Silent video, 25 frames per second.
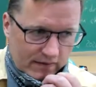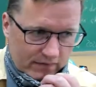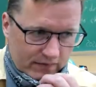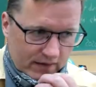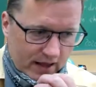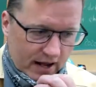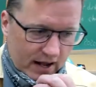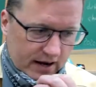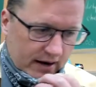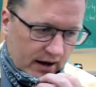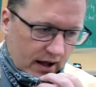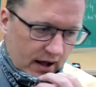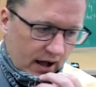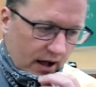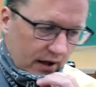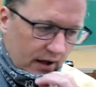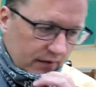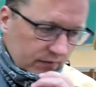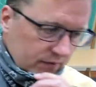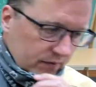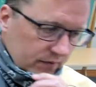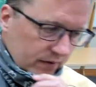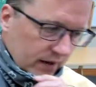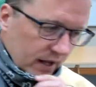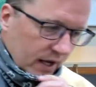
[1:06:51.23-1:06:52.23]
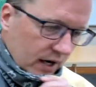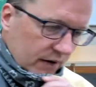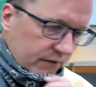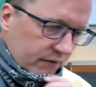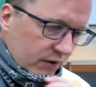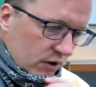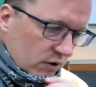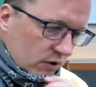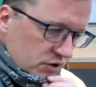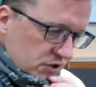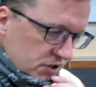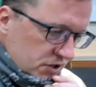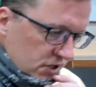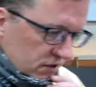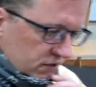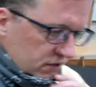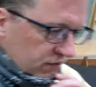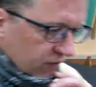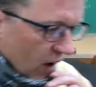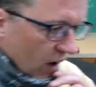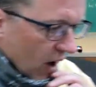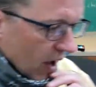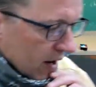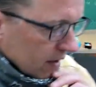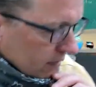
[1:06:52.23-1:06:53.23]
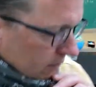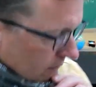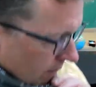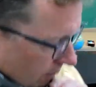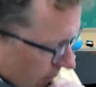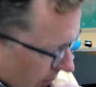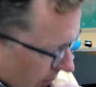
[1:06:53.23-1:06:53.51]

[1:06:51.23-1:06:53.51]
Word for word: Then uh, interview is just fun.